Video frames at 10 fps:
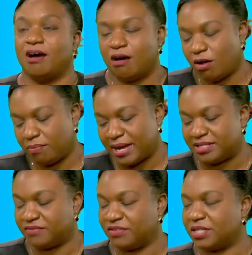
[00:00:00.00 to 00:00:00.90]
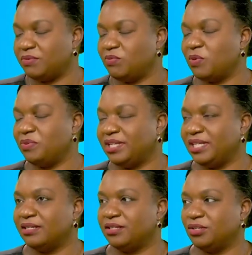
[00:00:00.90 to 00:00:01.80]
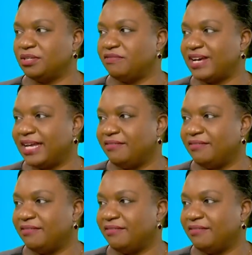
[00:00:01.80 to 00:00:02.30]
all parts of us, with what we need to survive.